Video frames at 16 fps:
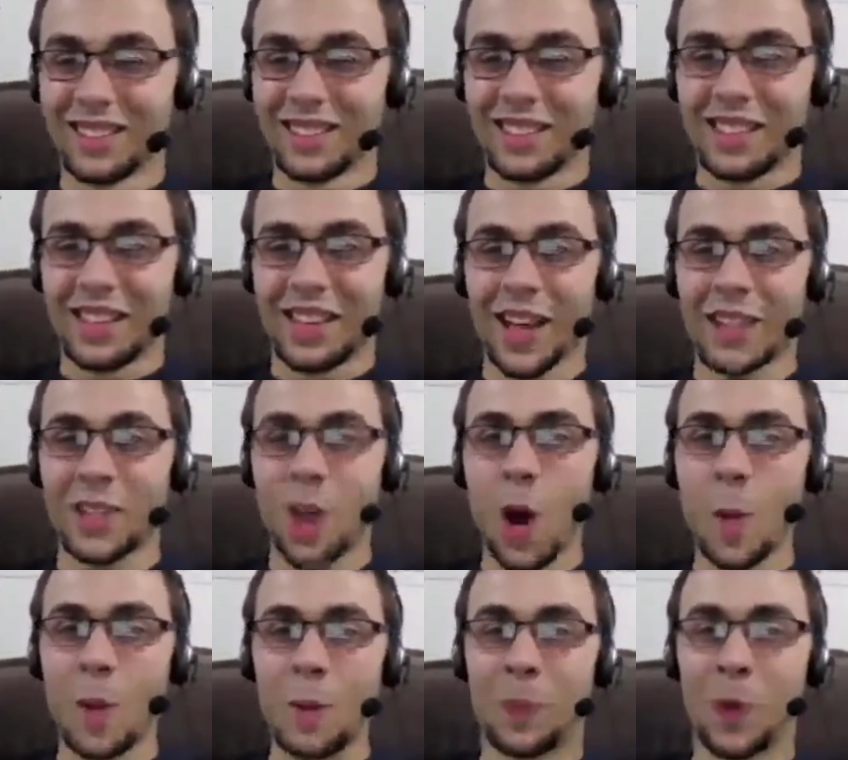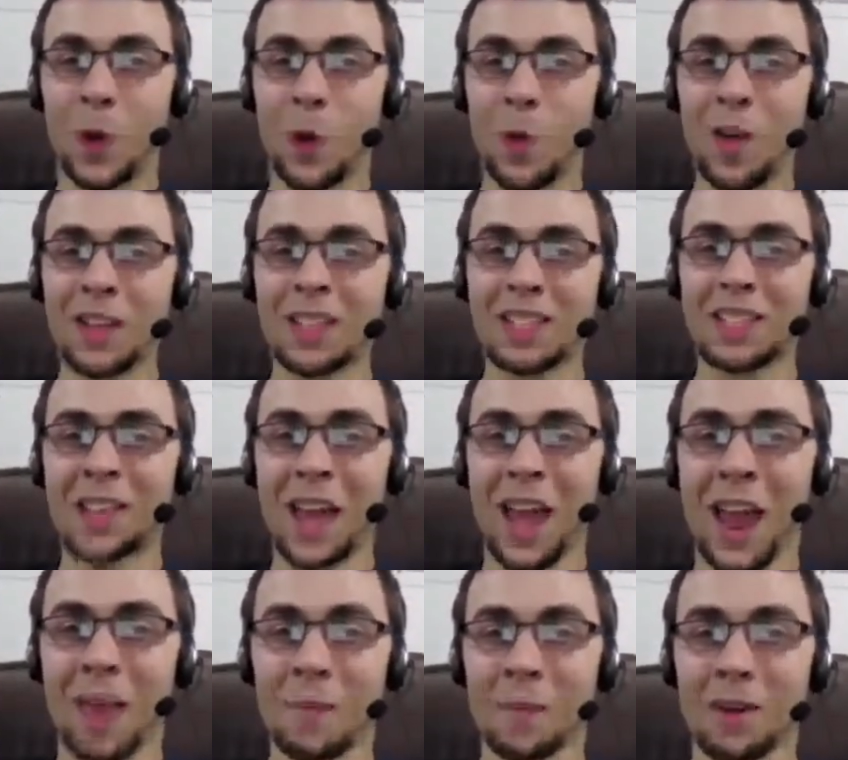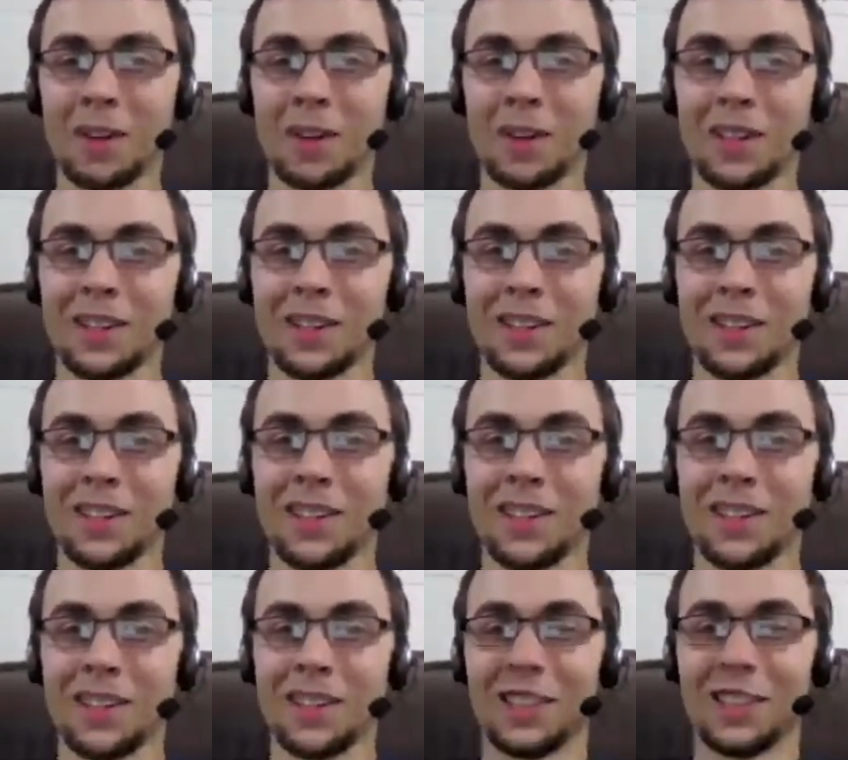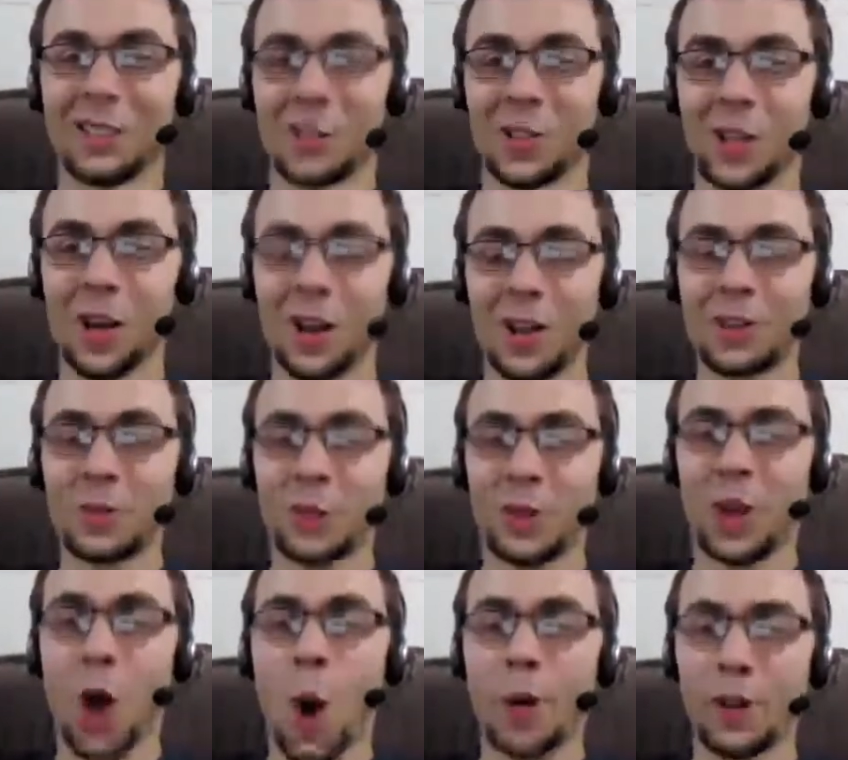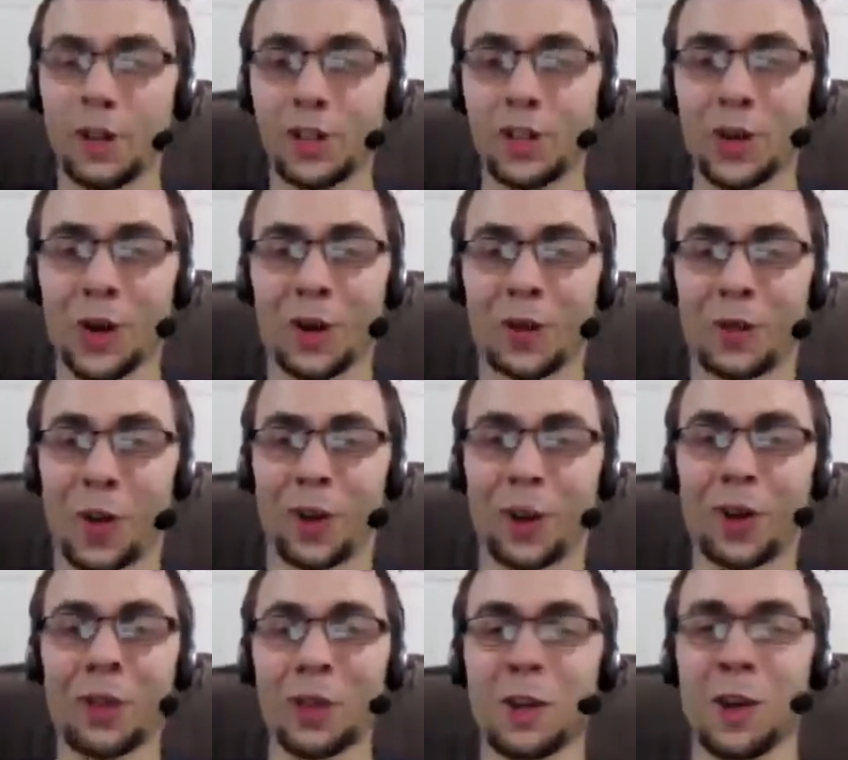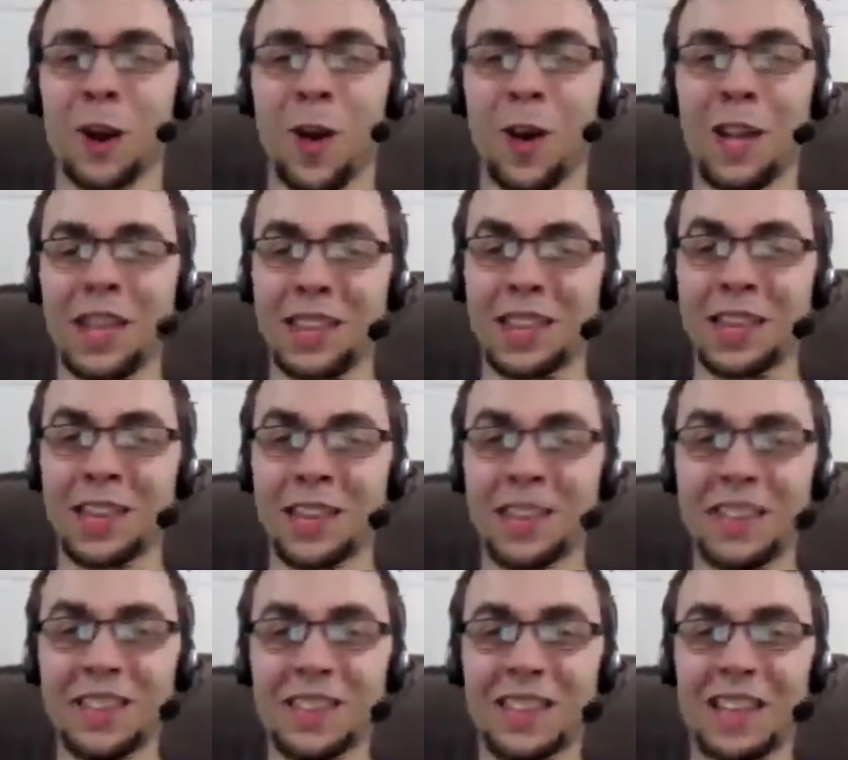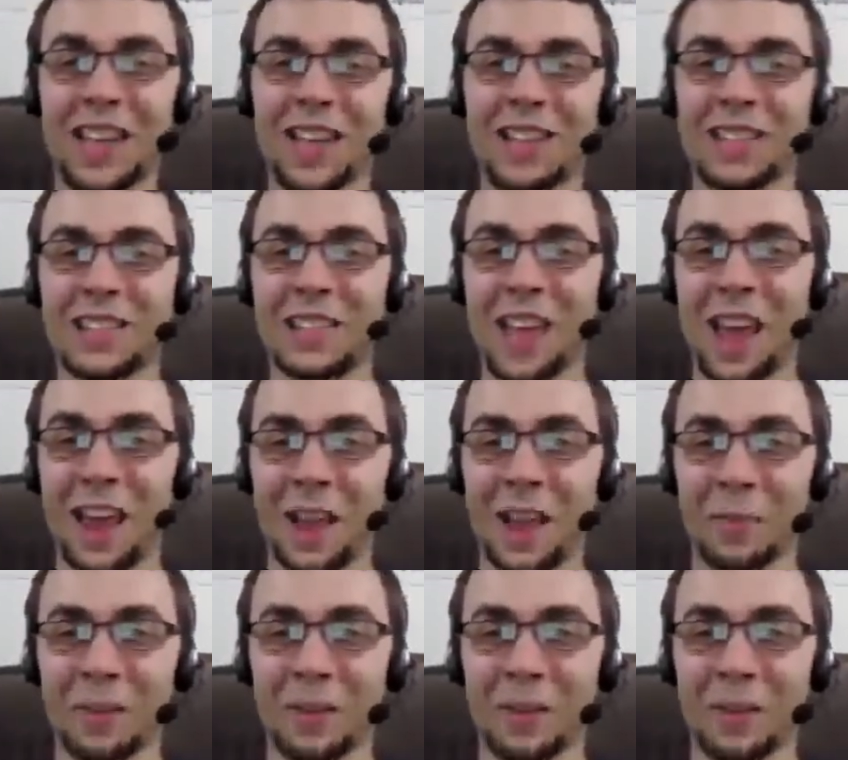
yeah, Toby Poo. That's his name. To that's what Tobin is short for. Don't you know anything? That's his name.